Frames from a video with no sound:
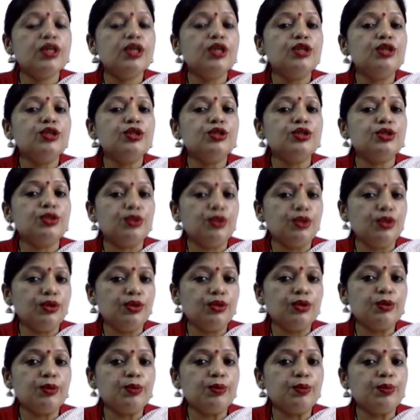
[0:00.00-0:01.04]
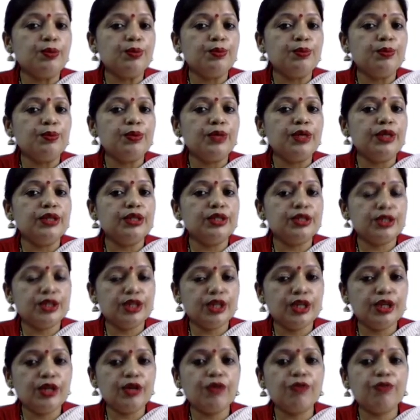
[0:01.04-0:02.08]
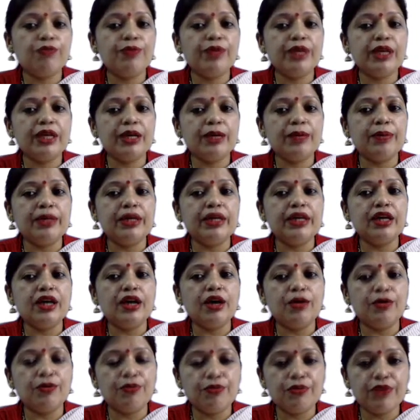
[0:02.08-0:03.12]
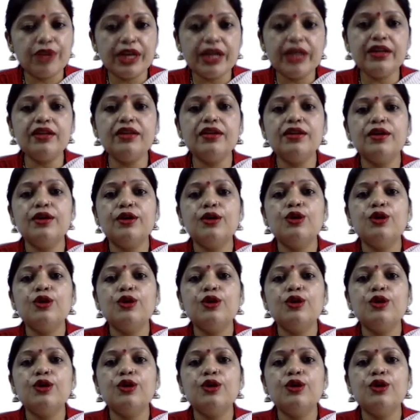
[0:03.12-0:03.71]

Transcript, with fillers: So, instead of becoming afraid,